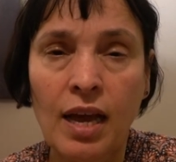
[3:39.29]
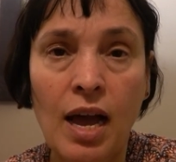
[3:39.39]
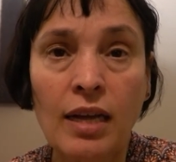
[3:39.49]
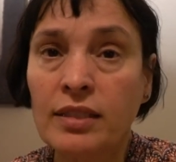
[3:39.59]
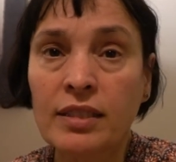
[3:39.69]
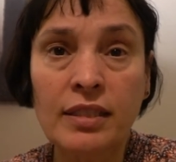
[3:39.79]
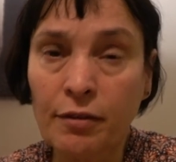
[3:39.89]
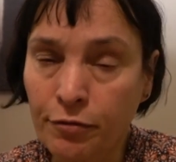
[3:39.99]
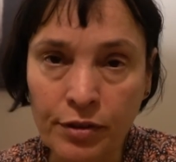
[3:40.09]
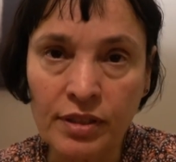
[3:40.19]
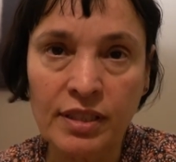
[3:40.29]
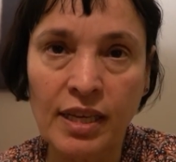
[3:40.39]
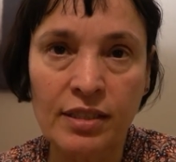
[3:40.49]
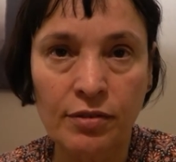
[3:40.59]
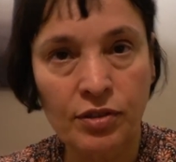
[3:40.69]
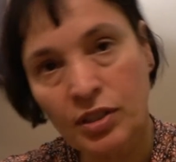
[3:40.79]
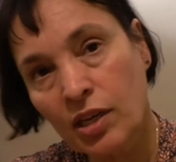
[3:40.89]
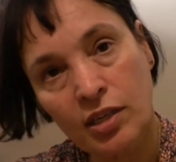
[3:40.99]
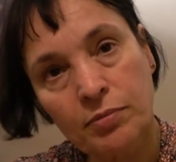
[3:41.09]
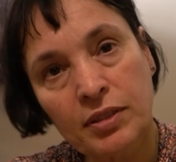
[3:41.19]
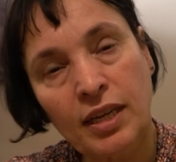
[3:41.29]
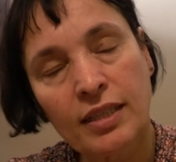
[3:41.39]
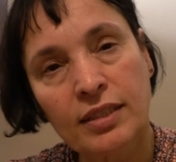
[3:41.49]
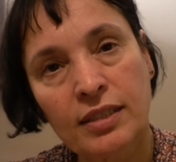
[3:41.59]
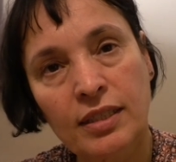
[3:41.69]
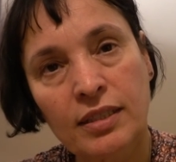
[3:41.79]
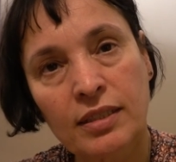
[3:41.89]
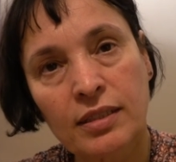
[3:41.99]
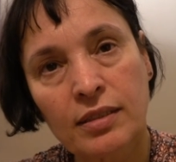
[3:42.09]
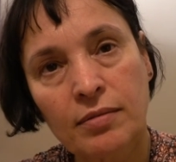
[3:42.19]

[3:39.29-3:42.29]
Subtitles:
has a different set of circumstances.